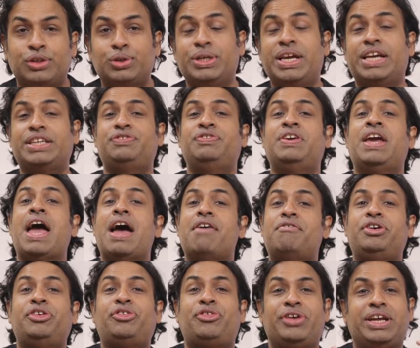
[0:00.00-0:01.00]
So yes, we
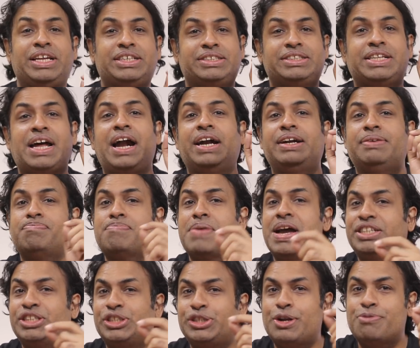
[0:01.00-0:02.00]
haven't reached that
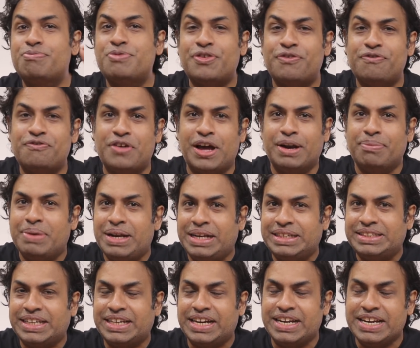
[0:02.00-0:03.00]
magic number of 1
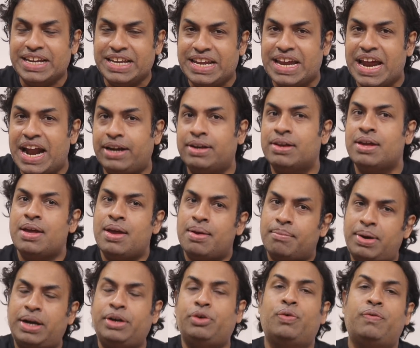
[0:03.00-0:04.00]
millisecond yet,
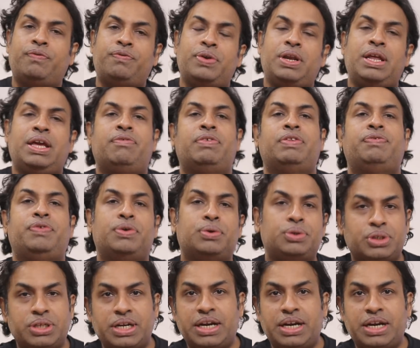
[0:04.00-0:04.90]
but hopefully with future